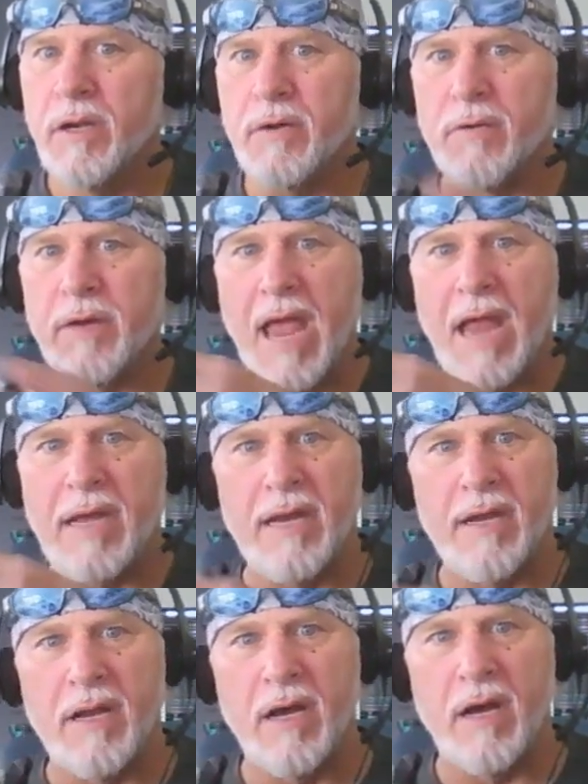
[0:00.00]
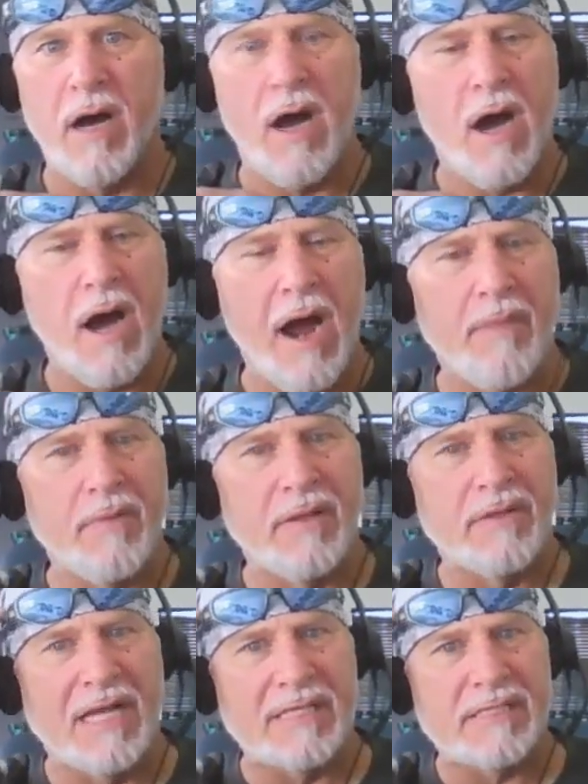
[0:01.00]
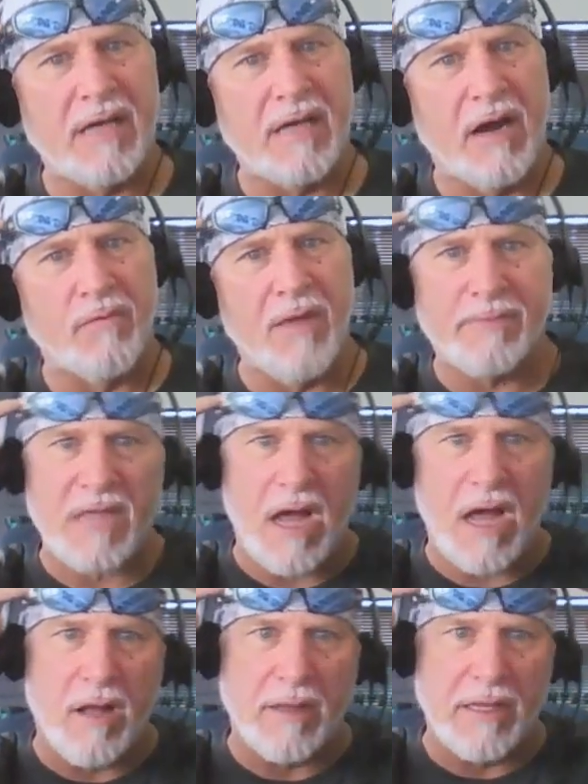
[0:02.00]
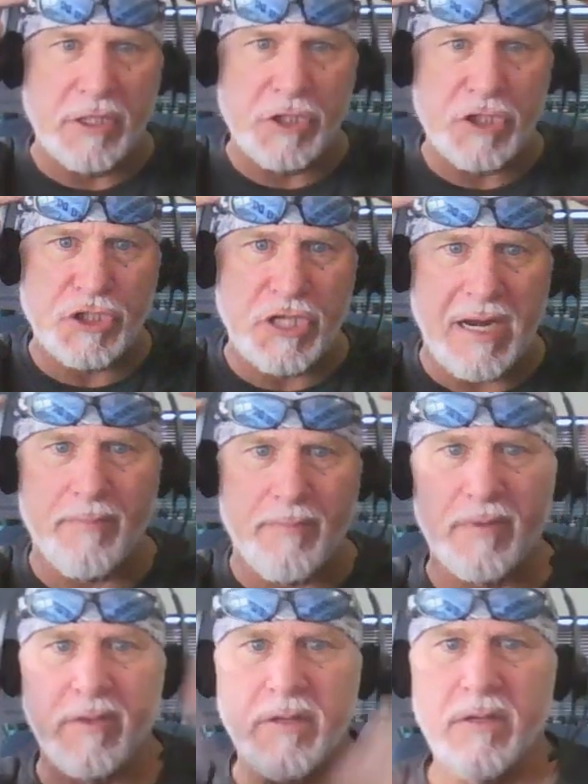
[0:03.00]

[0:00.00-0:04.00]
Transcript: creating a hybrid that's a reptile and a sheep.